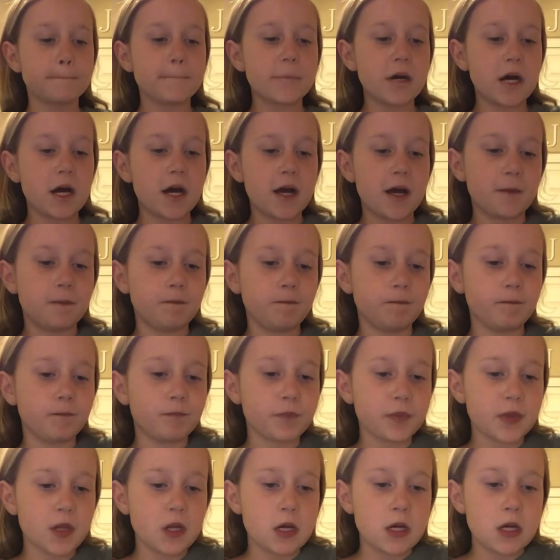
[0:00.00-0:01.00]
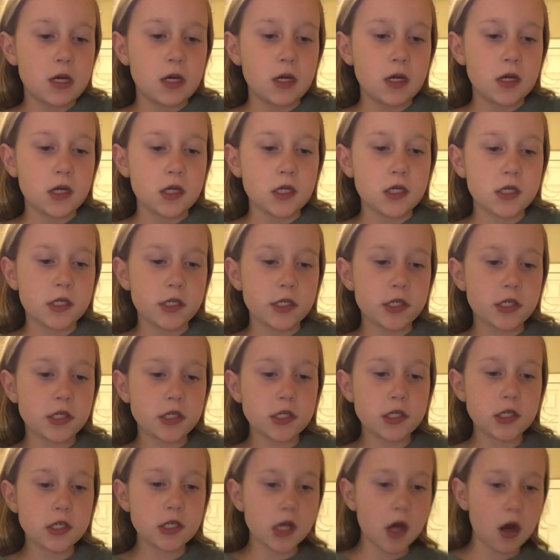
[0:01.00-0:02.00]
But
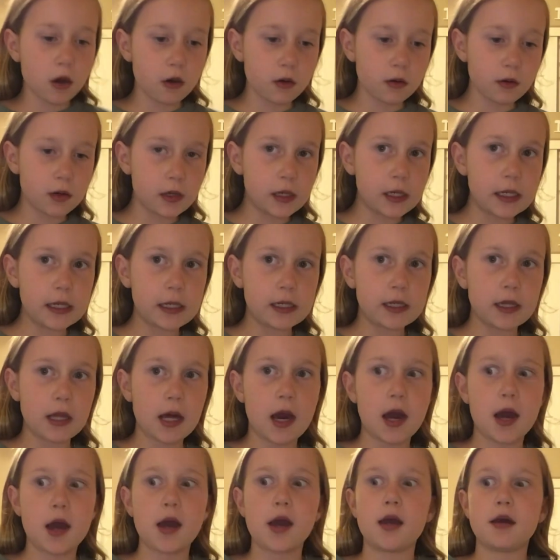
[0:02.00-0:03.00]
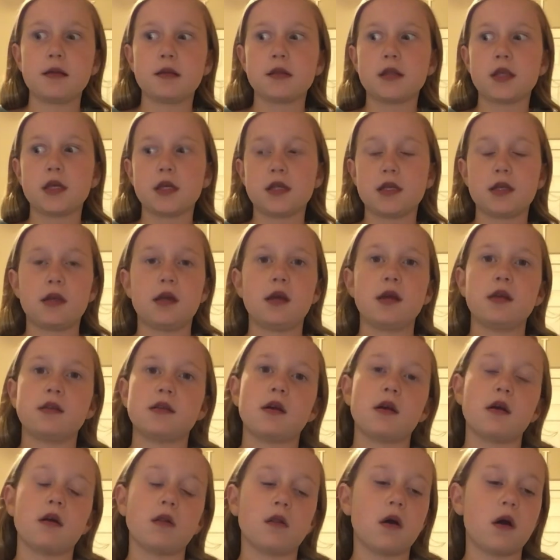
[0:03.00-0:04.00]
sorry that this
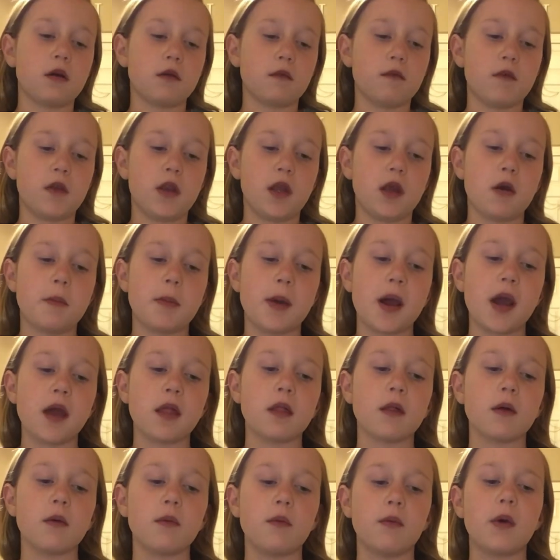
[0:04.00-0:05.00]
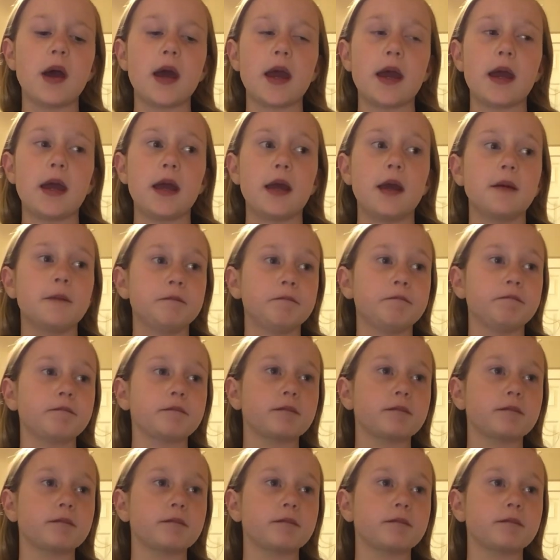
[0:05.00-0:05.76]
isn't a long video. By the way,